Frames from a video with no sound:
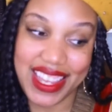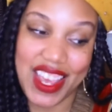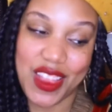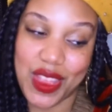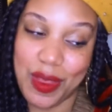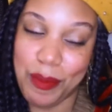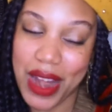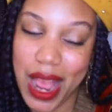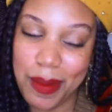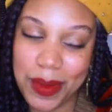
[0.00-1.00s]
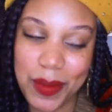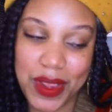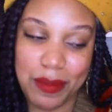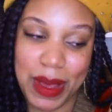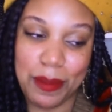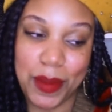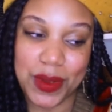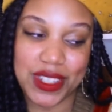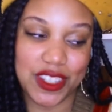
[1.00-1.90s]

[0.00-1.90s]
and probably one of my most